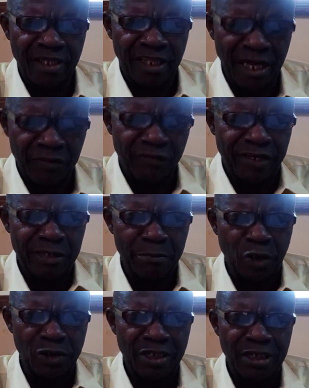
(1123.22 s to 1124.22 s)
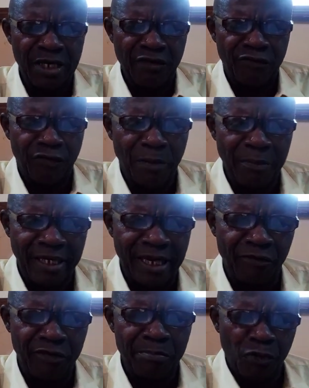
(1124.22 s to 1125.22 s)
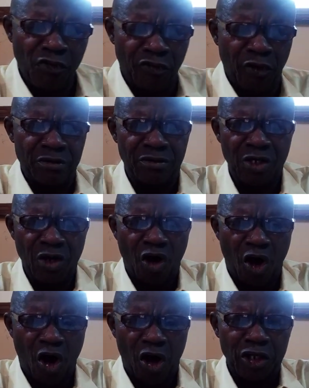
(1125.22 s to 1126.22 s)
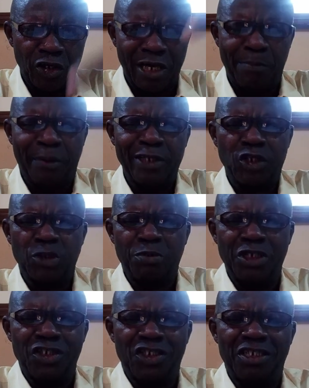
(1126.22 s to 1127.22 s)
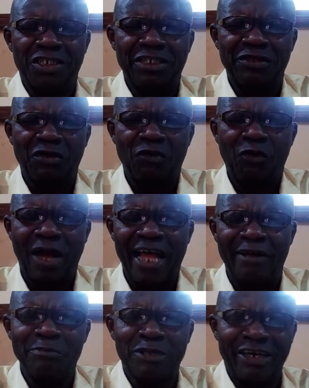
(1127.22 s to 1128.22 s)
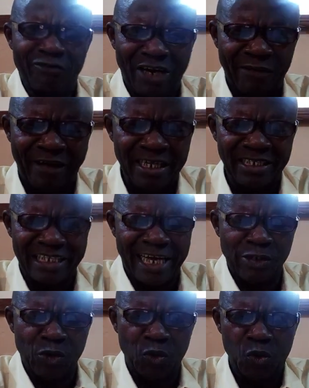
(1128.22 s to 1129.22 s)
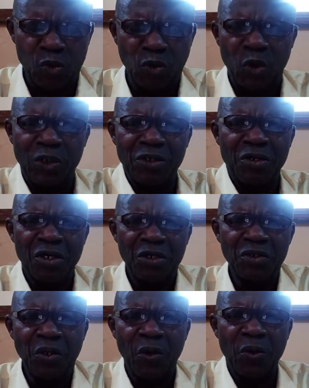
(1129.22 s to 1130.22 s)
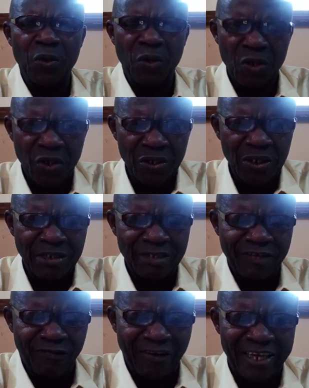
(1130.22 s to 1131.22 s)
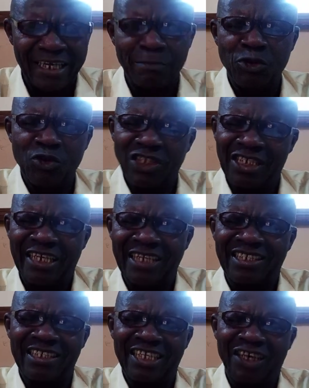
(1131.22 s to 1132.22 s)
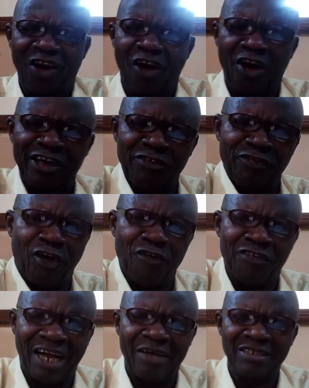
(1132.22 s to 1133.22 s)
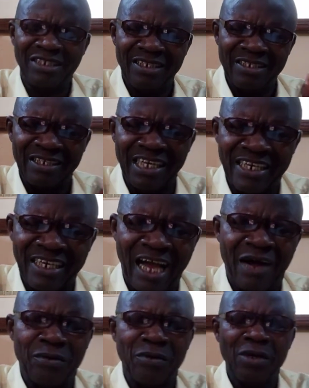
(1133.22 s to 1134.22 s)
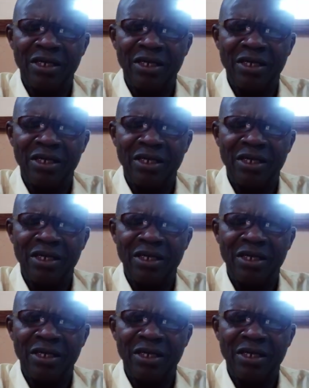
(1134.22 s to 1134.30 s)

Thank you very much. From here we move on. All the other part of speech why I'm why trying to you know you know, define them, you see that they all revolve around a noun.